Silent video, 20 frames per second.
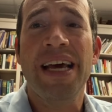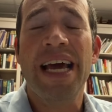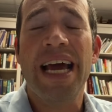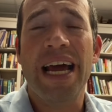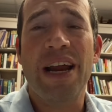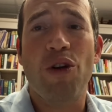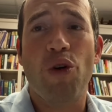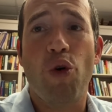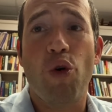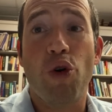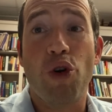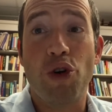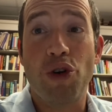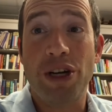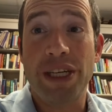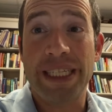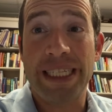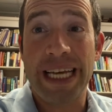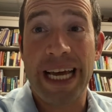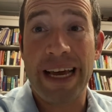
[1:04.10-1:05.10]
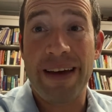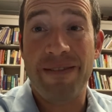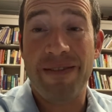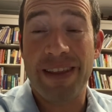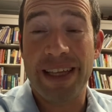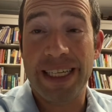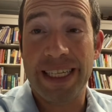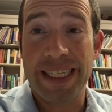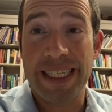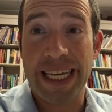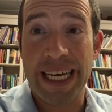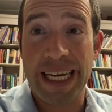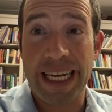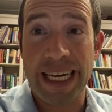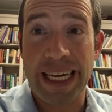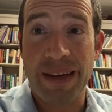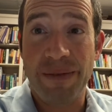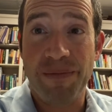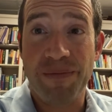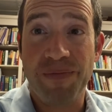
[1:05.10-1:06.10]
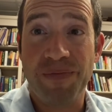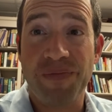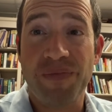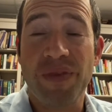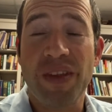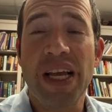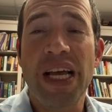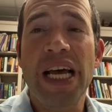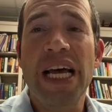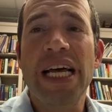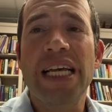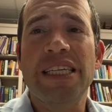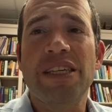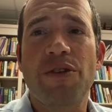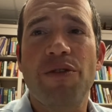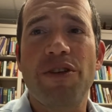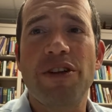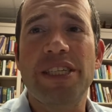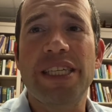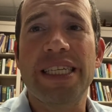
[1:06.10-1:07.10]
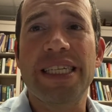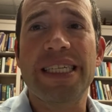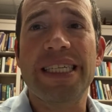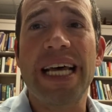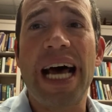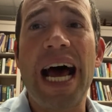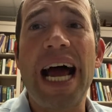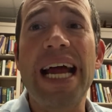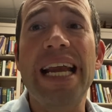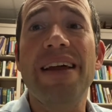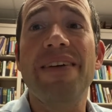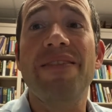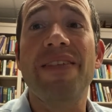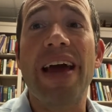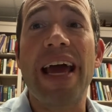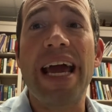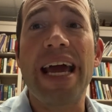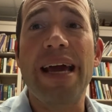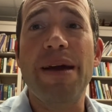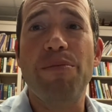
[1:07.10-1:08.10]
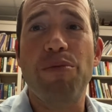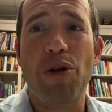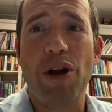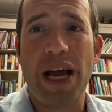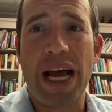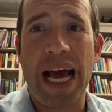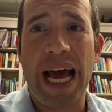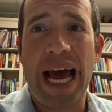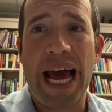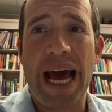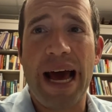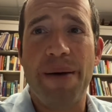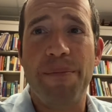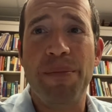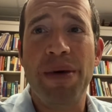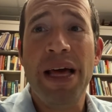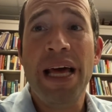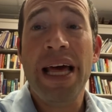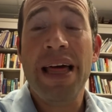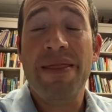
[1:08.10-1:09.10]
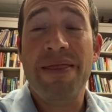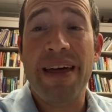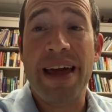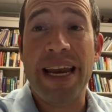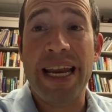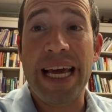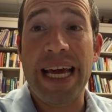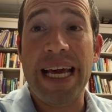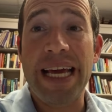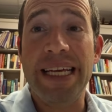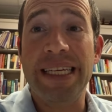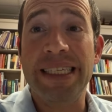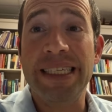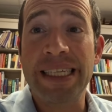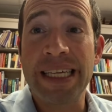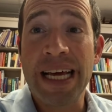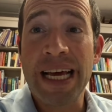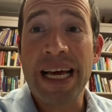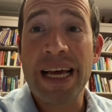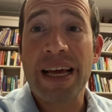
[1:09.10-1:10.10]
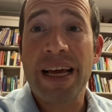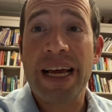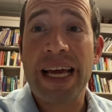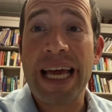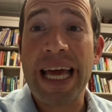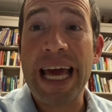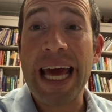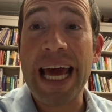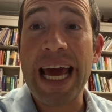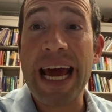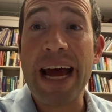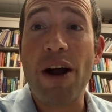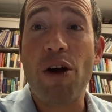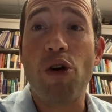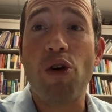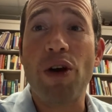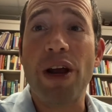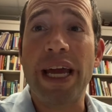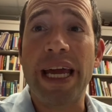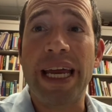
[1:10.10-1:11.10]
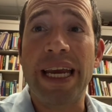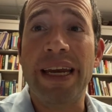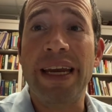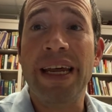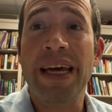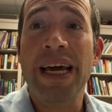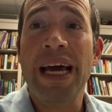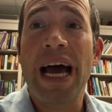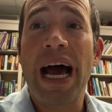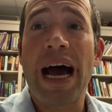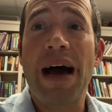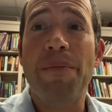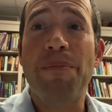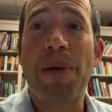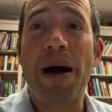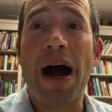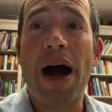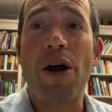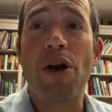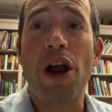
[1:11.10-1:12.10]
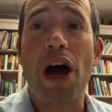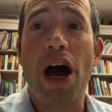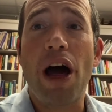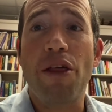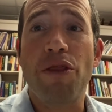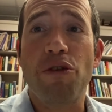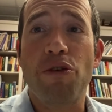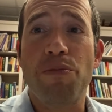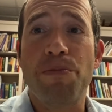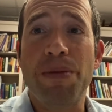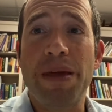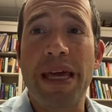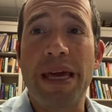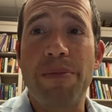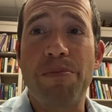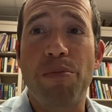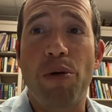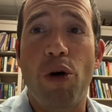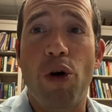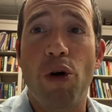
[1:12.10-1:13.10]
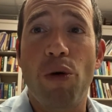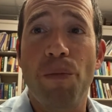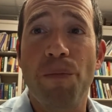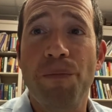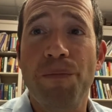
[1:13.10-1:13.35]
in order to save the city. So there's a side of Abraham that is caring about other people.